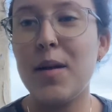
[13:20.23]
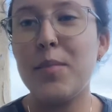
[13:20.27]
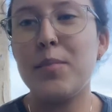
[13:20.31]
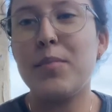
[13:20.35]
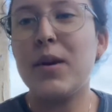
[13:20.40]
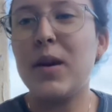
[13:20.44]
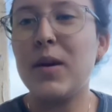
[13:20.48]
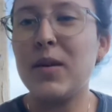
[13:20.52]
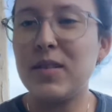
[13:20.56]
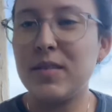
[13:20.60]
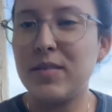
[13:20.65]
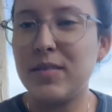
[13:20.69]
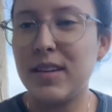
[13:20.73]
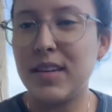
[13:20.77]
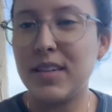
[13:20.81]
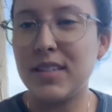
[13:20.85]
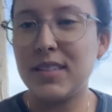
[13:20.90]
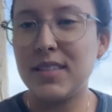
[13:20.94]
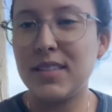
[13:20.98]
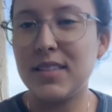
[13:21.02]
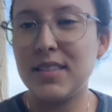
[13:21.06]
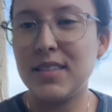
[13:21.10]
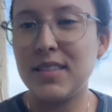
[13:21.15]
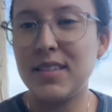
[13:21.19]
I'm proud of
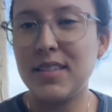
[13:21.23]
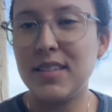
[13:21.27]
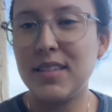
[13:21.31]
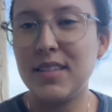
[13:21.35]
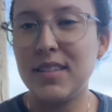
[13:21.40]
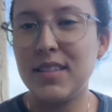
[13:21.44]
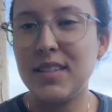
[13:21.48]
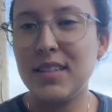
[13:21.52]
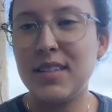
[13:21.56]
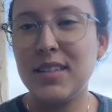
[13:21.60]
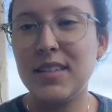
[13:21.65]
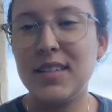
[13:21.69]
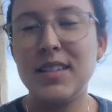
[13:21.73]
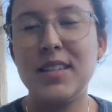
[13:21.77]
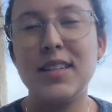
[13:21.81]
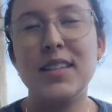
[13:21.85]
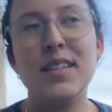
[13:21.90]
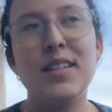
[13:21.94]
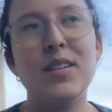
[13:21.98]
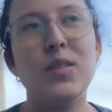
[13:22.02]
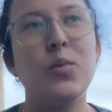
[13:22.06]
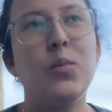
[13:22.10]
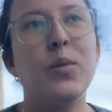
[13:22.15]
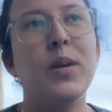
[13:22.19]
us.
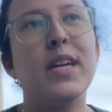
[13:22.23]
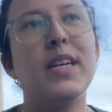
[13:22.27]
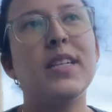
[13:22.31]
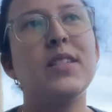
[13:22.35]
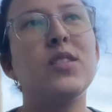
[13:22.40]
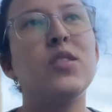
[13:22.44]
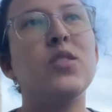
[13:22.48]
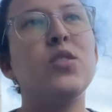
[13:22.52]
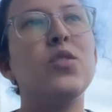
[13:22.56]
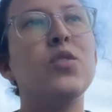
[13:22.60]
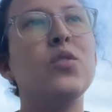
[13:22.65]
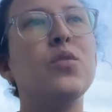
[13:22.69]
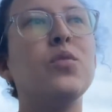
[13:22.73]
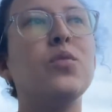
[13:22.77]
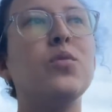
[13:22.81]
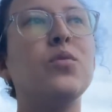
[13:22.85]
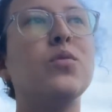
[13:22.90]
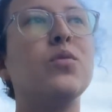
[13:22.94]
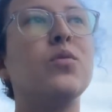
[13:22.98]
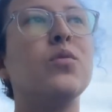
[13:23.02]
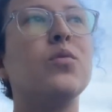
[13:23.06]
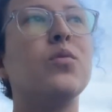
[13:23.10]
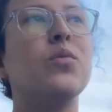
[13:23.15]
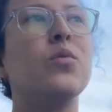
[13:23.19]
We get to
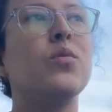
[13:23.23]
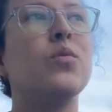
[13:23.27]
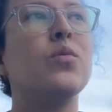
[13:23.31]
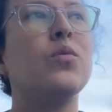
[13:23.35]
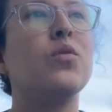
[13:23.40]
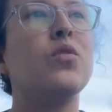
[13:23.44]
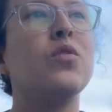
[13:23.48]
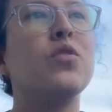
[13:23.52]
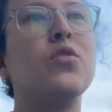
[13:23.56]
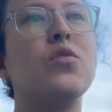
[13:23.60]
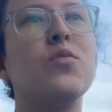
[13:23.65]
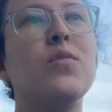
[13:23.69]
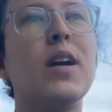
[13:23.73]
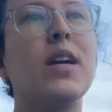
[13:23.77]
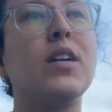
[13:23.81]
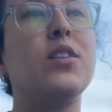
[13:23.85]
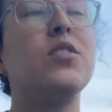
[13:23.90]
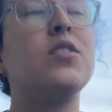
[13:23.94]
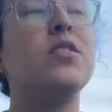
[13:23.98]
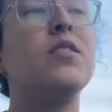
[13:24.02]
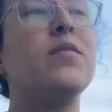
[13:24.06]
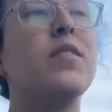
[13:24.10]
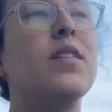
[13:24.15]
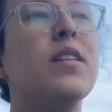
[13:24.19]
choose the
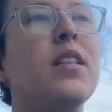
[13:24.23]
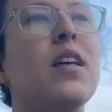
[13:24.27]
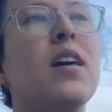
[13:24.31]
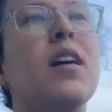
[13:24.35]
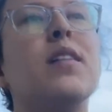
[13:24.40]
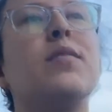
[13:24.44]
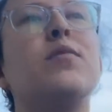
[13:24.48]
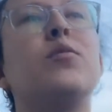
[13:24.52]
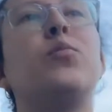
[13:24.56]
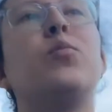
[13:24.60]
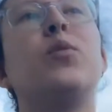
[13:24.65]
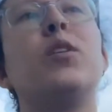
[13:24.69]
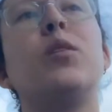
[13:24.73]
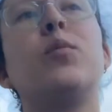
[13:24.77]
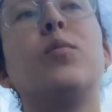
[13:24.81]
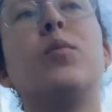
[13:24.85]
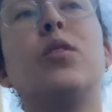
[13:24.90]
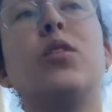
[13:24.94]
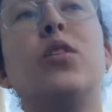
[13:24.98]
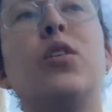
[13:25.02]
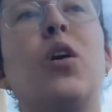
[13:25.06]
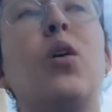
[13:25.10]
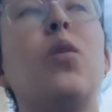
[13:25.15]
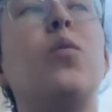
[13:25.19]
direction of our lives, where
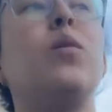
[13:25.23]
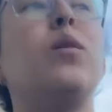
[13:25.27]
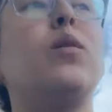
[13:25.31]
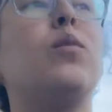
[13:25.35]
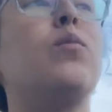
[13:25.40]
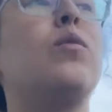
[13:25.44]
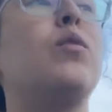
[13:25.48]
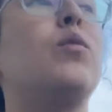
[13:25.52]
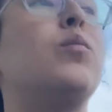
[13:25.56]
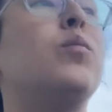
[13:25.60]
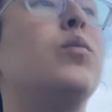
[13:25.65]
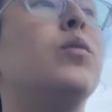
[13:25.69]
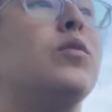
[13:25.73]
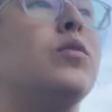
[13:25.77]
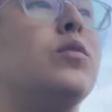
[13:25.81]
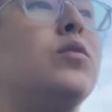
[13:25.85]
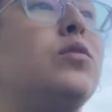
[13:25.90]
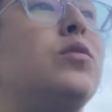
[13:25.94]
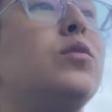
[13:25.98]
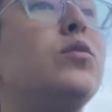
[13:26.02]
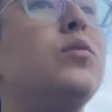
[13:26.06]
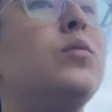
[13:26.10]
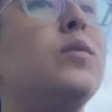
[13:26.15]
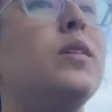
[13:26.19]
we're going, what we're
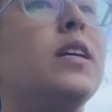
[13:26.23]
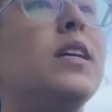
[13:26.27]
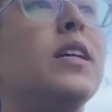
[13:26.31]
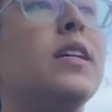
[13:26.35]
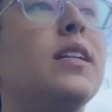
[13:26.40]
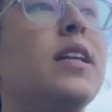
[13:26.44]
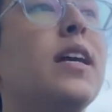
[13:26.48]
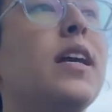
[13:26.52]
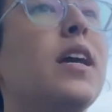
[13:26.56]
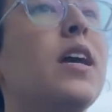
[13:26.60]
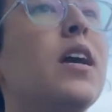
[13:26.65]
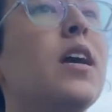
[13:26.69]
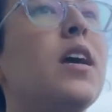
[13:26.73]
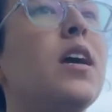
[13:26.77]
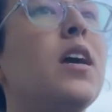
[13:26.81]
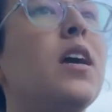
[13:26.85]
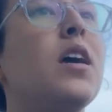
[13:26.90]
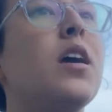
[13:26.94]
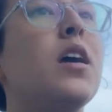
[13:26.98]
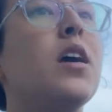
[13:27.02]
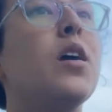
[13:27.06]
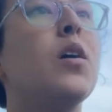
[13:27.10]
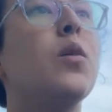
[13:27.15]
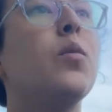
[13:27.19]
doing. Like,
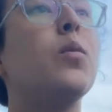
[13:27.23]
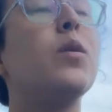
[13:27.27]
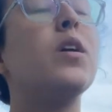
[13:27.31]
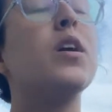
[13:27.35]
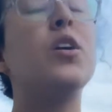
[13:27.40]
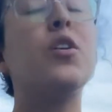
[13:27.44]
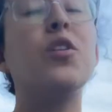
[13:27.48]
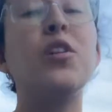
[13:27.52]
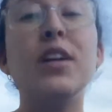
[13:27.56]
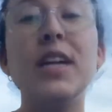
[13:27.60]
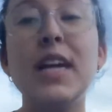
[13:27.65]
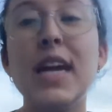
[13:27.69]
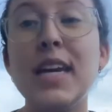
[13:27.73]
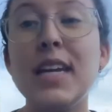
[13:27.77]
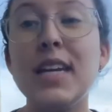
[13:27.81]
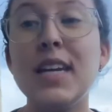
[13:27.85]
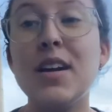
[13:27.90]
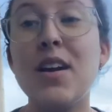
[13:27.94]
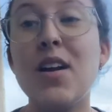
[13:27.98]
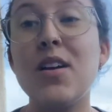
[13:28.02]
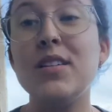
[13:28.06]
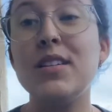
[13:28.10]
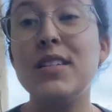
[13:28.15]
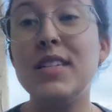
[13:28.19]
we're
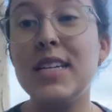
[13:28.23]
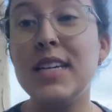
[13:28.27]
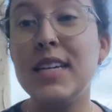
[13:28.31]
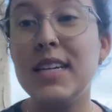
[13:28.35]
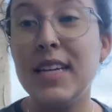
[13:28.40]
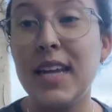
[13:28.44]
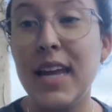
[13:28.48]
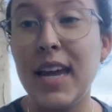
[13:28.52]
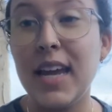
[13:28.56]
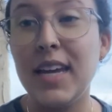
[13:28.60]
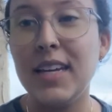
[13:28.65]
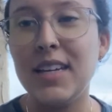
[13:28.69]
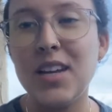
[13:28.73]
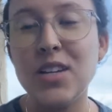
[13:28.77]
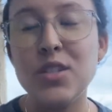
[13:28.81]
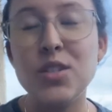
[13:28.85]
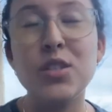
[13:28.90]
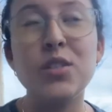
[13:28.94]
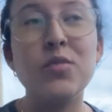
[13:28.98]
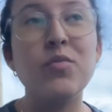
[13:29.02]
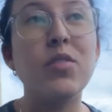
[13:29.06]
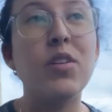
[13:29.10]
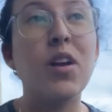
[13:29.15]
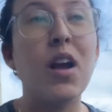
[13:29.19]
creating our DNA, not
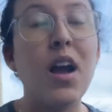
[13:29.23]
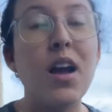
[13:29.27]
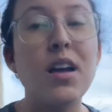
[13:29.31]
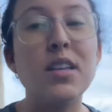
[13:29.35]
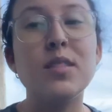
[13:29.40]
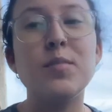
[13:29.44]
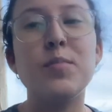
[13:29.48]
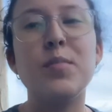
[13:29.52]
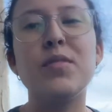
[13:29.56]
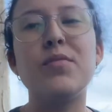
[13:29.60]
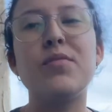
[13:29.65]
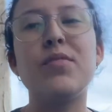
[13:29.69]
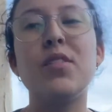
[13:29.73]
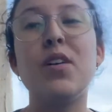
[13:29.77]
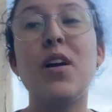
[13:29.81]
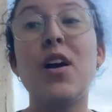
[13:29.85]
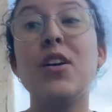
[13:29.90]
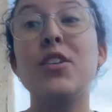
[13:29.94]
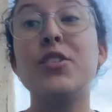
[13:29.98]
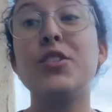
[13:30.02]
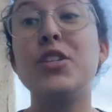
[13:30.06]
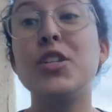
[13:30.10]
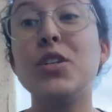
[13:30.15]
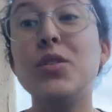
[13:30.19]
just for us, but for
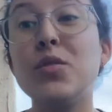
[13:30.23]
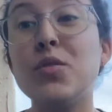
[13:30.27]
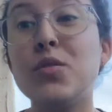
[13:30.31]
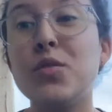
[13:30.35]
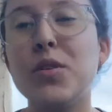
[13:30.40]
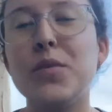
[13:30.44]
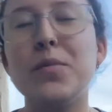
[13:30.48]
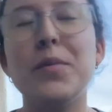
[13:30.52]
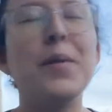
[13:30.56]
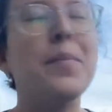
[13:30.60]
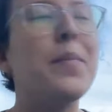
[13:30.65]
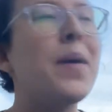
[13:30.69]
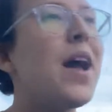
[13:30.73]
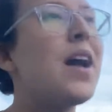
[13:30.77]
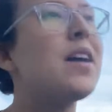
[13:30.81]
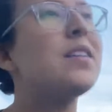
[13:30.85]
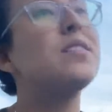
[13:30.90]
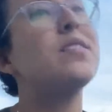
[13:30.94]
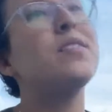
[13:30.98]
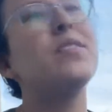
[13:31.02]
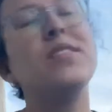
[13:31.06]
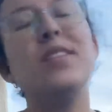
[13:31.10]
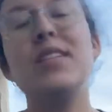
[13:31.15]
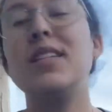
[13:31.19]
our children. We
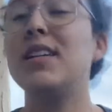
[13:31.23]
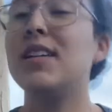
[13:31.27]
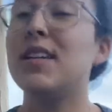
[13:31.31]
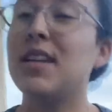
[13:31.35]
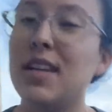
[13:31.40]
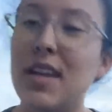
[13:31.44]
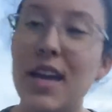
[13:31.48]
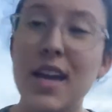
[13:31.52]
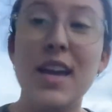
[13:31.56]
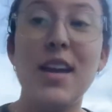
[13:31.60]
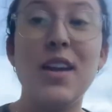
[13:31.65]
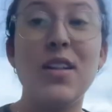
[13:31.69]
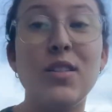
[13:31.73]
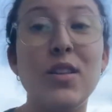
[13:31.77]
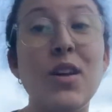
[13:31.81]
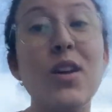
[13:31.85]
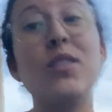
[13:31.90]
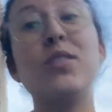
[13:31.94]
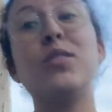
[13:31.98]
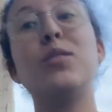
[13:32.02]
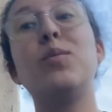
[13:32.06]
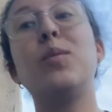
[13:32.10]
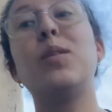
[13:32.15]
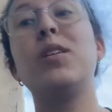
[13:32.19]
pass our DNA
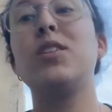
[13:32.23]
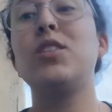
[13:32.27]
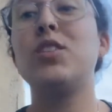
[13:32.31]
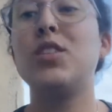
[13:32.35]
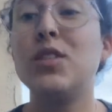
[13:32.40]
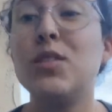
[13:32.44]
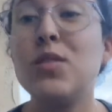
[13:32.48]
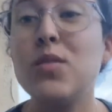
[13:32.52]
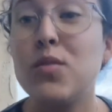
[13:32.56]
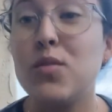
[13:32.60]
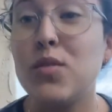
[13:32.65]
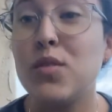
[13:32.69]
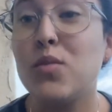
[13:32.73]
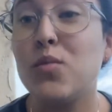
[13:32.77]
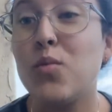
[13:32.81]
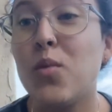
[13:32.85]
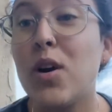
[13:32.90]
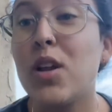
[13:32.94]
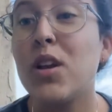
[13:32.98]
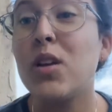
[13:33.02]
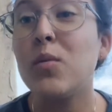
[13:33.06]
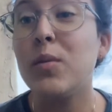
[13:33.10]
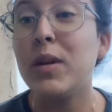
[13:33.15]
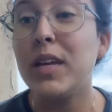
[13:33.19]
along to our children.
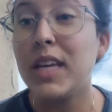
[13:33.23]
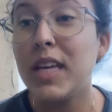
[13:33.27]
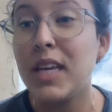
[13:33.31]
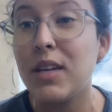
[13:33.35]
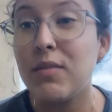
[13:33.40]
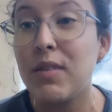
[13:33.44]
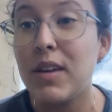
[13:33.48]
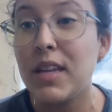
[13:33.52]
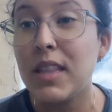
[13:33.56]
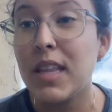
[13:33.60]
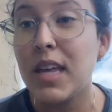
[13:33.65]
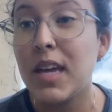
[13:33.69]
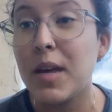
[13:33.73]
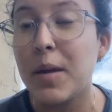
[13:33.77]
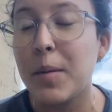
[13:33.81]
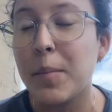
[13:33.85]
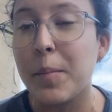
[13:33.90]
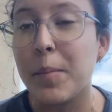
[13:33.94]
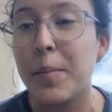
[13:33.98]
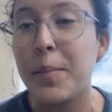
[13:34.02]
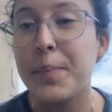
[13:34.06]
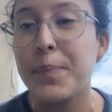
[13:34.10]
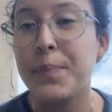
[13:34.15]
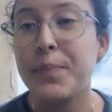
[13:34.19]
What are we giving them?